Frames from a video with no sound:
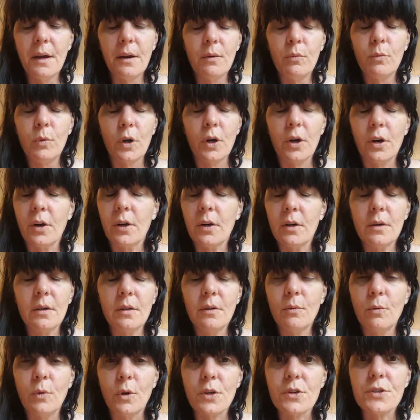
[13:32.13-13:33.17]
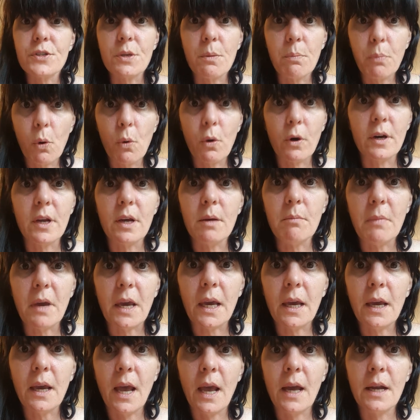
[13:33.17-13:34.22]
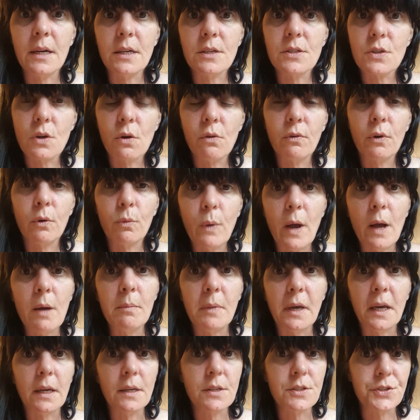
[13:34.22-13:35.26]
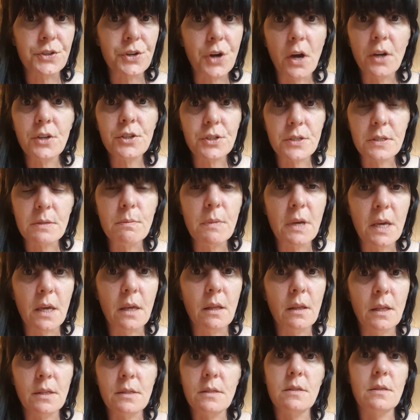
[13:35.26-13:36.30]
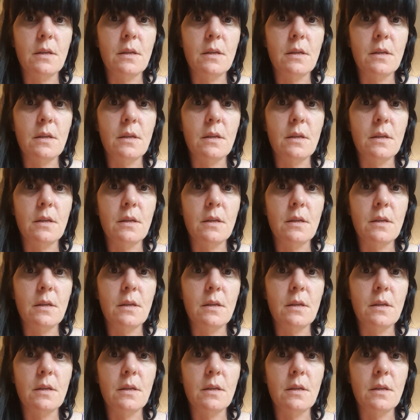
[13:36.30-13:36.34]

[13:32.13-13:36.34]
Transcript: were supporting me, and it's overwhelming. It's not just me.